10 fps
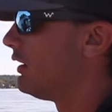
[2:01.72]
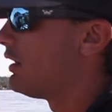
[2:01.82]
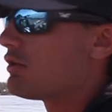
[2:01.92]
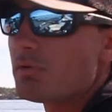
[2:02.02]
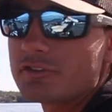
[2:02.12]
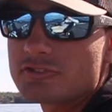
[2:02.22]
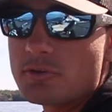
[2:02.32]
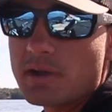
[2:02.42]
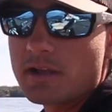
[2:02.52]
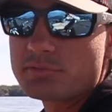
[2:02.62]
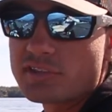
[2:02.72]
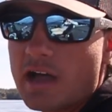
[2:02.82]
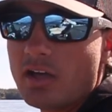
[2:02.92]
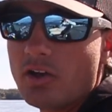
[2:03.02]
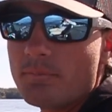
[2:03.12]
uh, we might just go back up
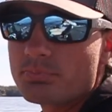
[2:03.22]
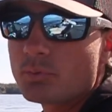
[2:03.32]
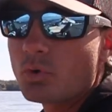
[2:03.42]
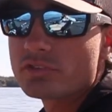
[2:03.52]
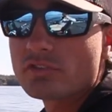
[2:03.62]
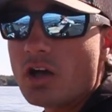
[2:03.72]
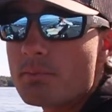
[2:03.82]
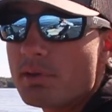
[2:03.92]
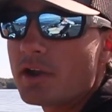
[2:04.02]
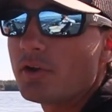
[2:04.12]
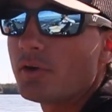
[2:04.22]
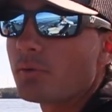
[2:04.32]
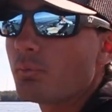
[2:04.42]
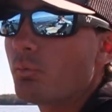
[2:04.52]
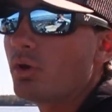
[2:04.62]
shallow where it's a lot better
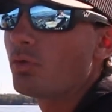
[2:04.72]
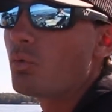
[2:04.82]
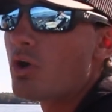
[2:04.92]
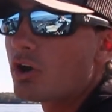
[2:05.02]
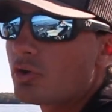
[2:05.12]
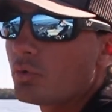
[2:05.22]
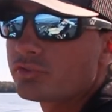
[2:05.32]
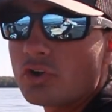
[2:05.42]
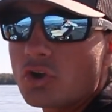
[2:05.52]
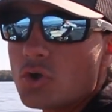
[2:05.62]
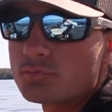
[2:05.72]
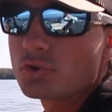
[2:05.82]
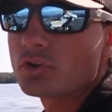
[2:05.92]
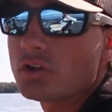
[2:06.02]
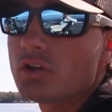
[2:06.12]
when the water will turn
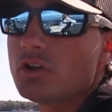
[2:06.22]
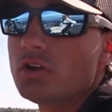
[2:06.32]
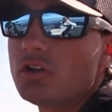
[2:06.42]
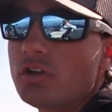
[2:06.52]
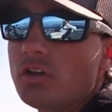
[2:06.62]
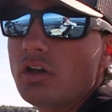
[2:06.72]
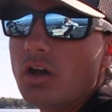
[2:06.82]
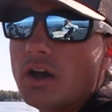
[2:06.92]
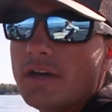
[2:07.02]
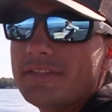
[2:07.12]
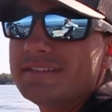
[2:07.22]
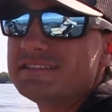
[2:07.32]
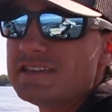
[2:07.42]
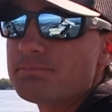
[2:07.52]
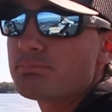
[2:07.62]
over uh, the
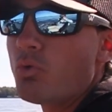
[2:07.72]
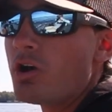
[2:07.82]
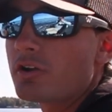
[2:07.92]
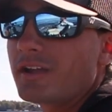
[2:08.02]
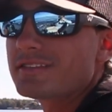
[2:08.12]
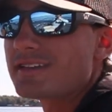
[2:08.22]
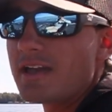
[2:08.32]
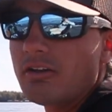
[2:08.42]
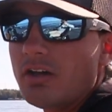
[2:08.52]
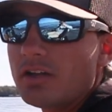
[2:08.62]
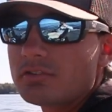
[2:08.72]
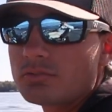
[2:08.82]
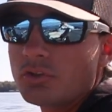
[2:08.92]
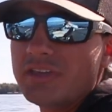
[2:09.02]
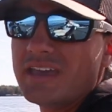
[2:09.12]
deep water gets kind of a lot
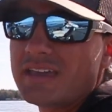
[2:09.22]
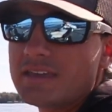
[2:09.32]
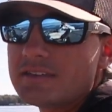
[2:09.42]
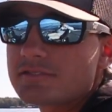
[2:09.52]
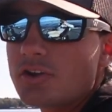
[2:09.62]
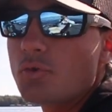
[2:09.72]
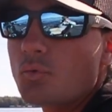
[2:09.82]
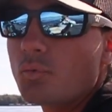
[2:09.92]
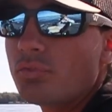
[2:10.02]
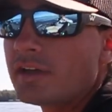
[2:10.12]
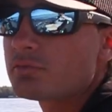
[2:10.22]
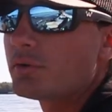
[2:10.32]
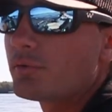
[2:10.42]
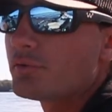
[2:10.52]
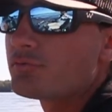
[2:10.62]
really icky, so that's
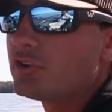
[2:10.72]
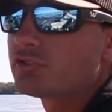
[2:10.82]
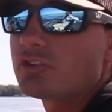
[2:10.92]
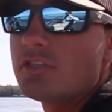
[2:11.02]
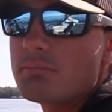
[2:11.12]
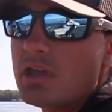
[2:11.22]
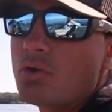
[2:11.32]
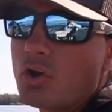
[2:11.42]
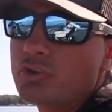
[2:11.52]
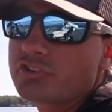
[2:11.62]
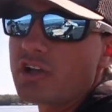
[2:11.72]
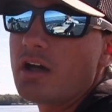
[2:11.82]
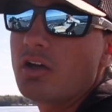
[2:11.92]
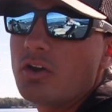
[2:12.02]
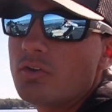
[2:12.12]
when the fish and the bait will go
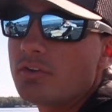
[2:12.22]
shallow,